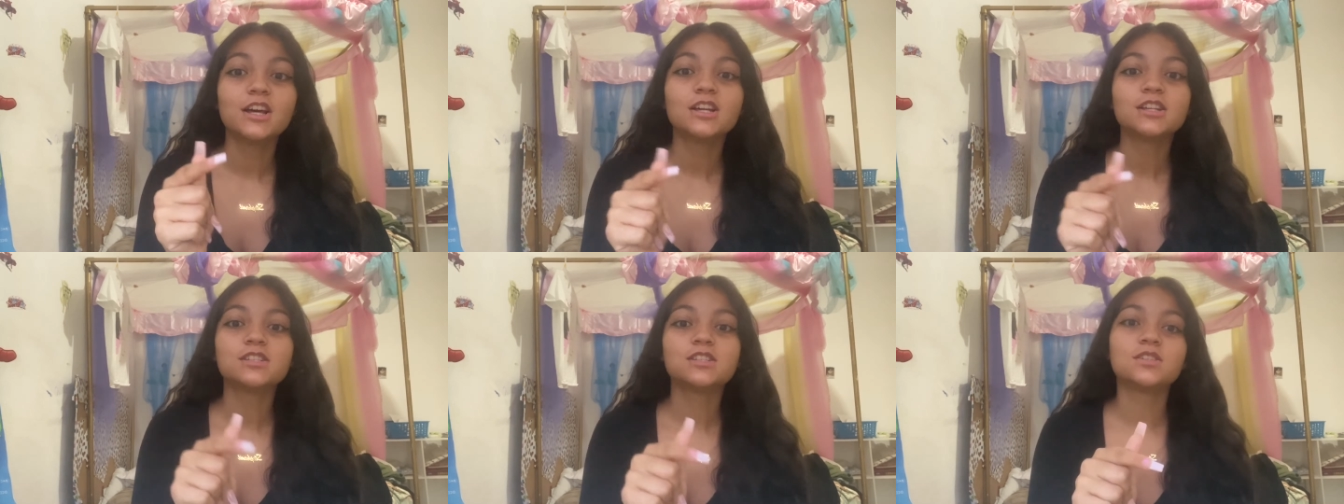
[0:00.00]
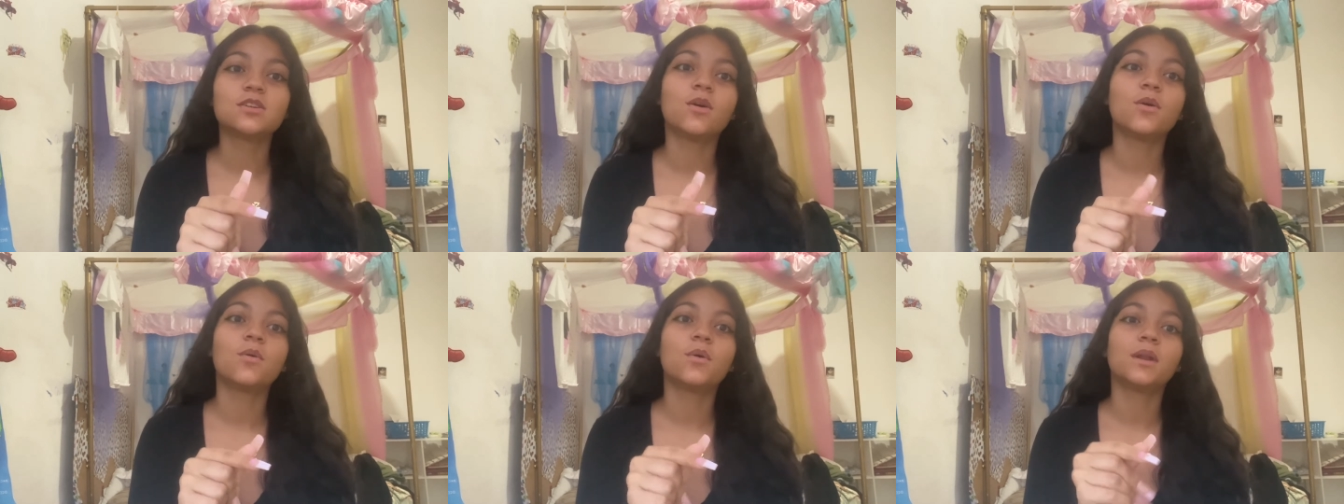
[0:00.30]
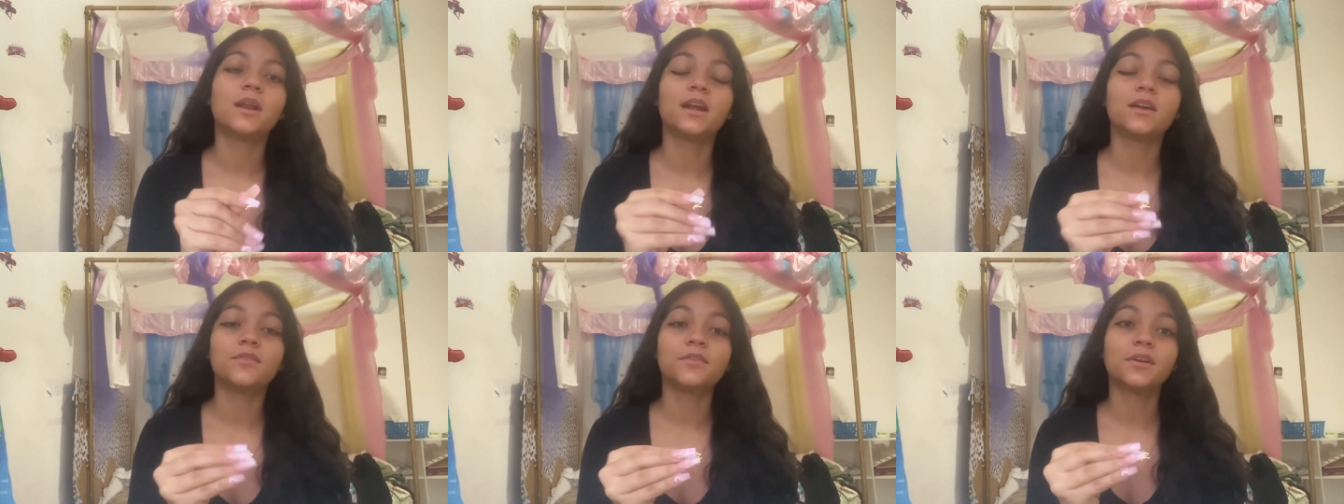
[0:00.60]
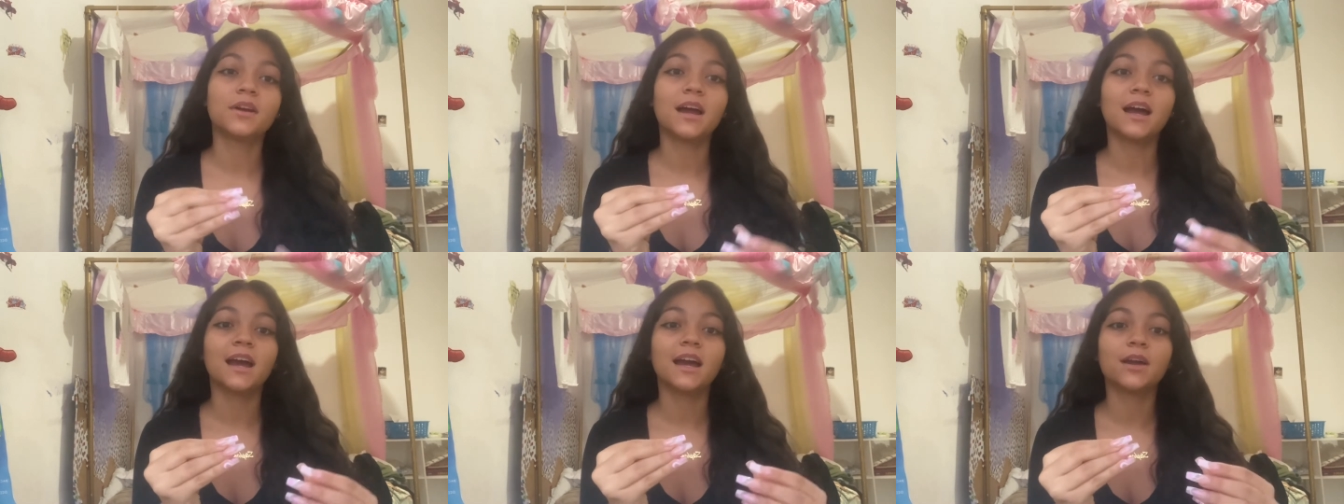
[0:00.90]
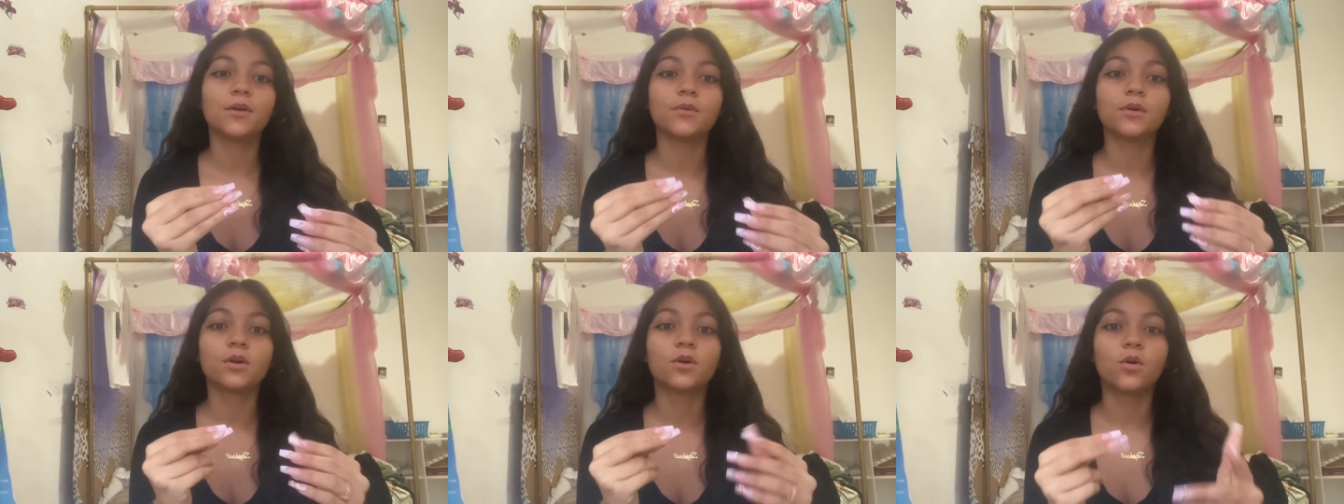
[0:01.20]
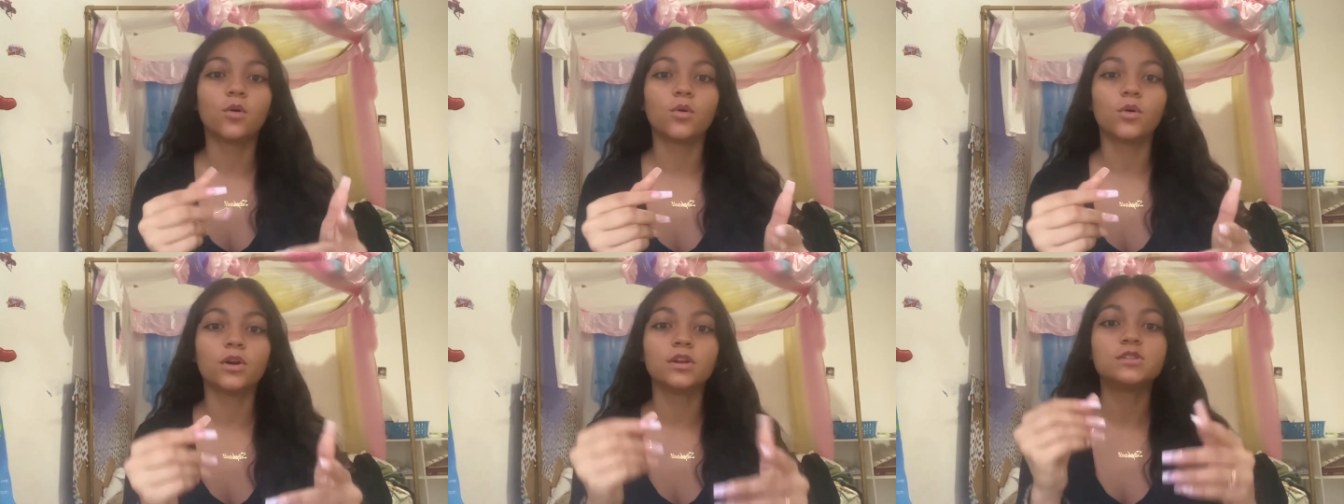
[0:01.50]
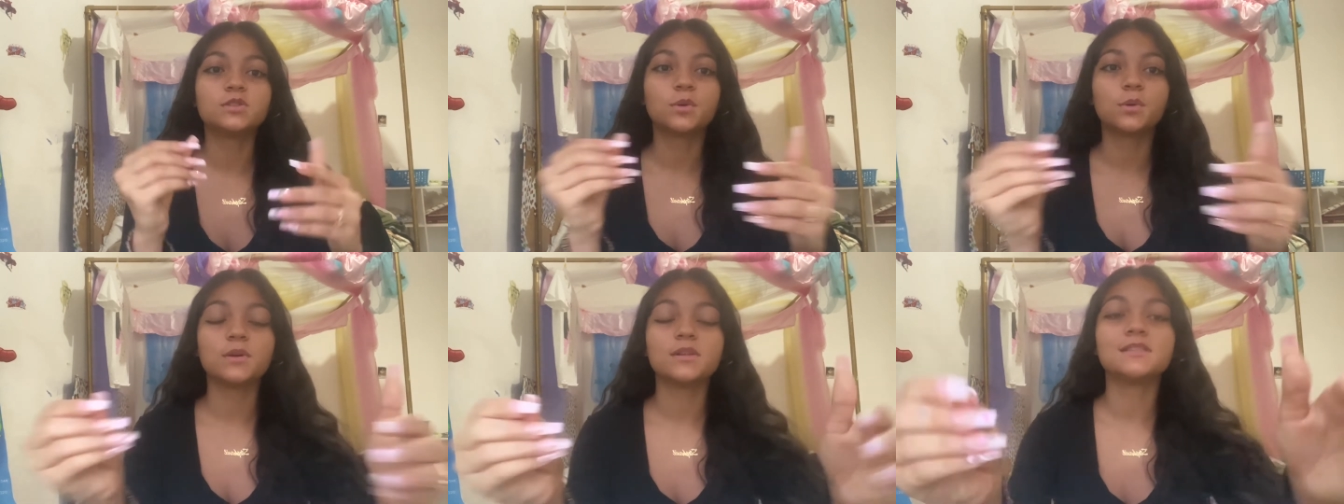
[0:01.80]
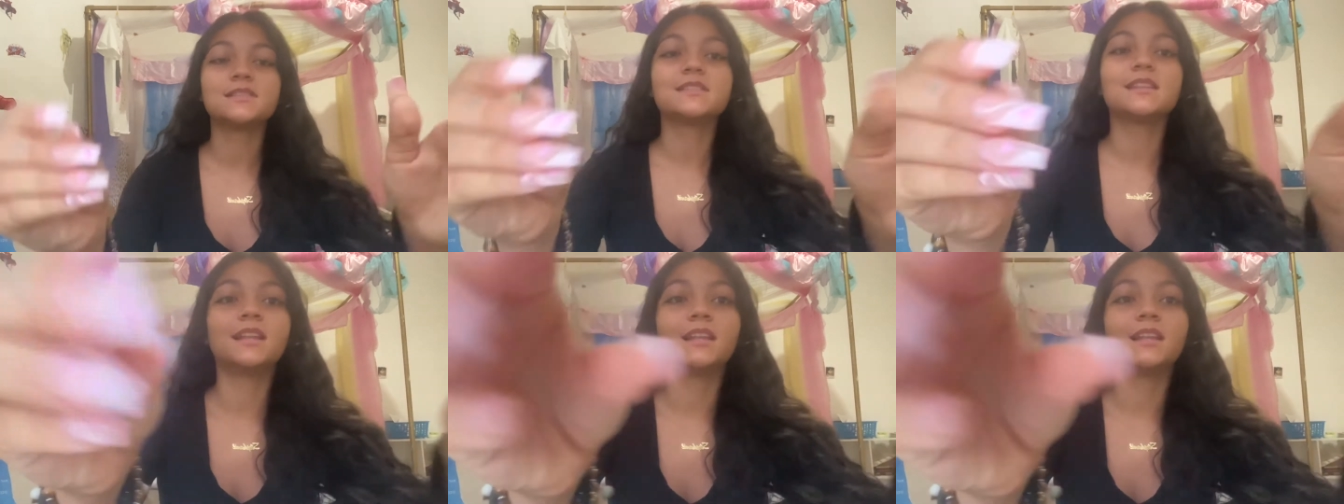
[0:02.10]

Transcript: so whenever I record towards the